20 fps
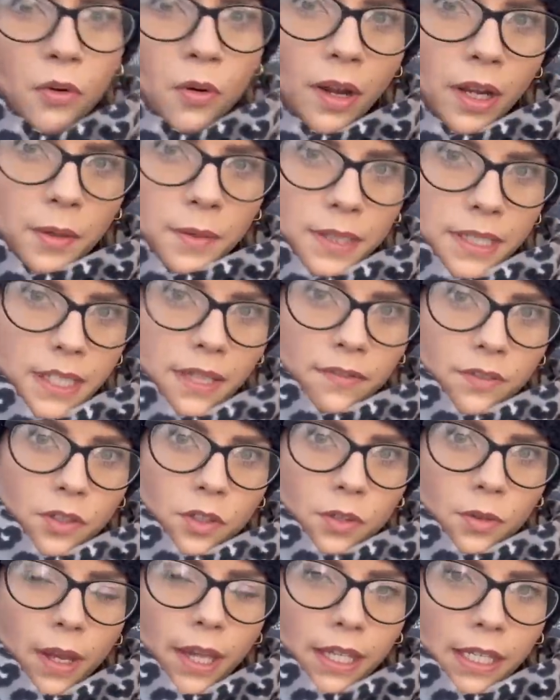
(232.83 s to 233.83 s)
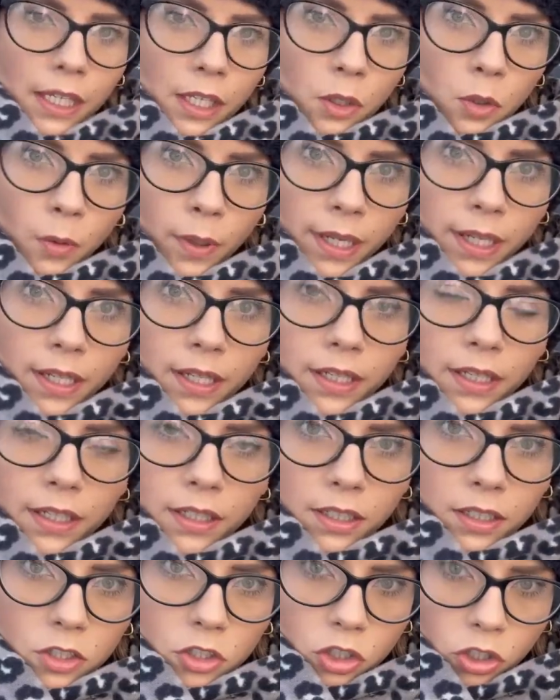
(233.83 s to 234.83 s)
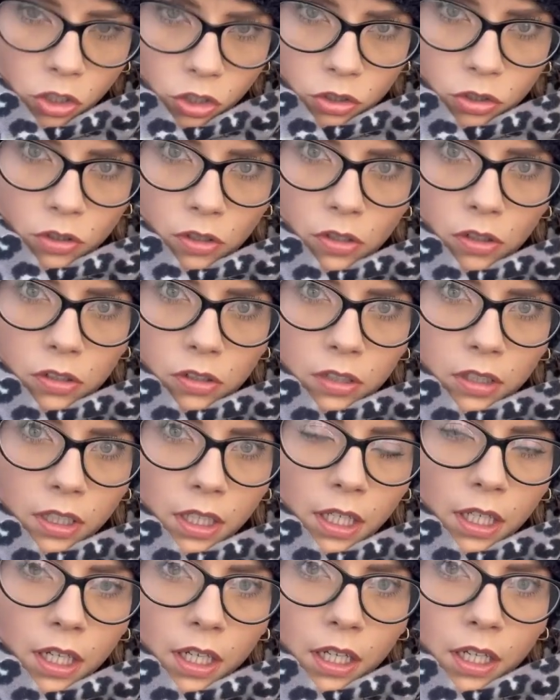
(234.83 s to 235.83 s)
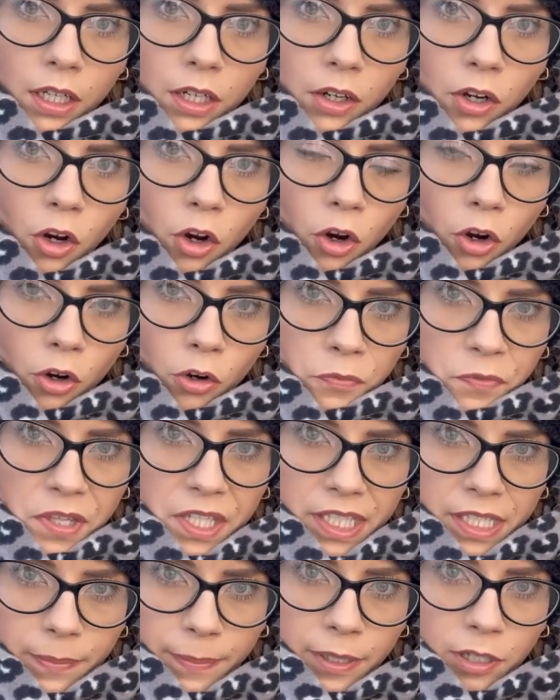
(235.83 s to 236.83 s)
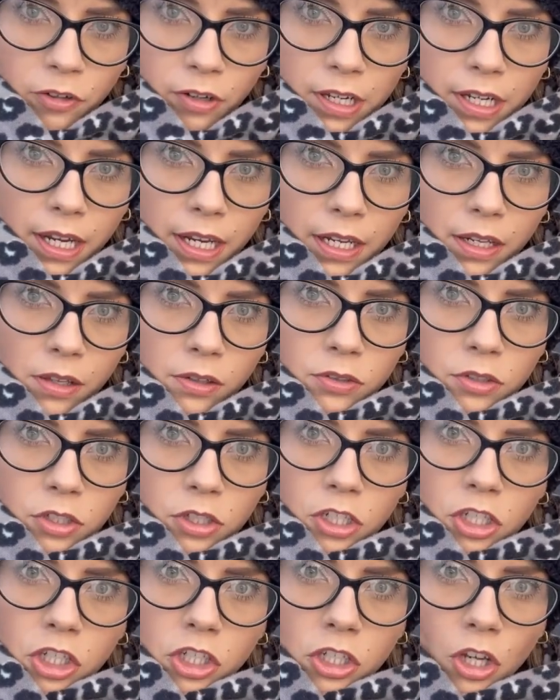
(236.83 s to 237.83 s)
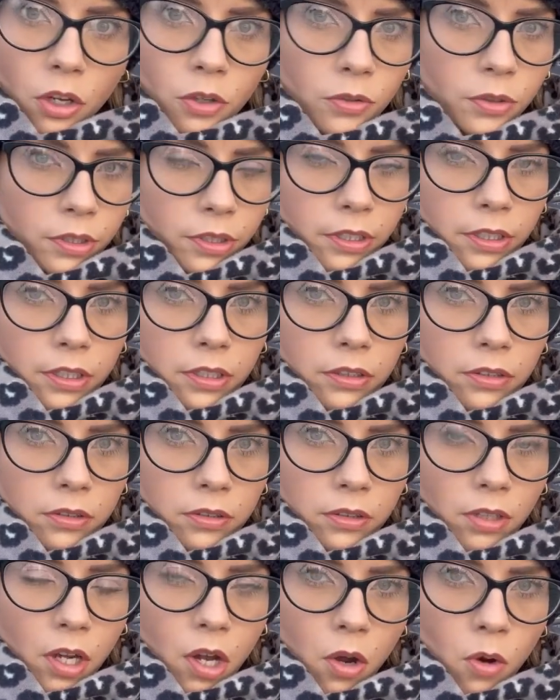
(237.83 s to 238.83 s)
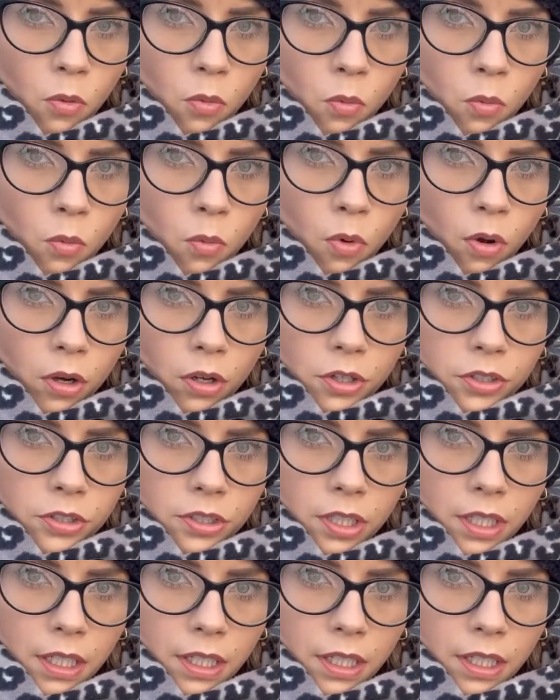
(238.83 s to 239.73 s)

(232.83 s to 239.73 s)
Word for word: I would give you a quick tour of the Zippy greenhouse to show you what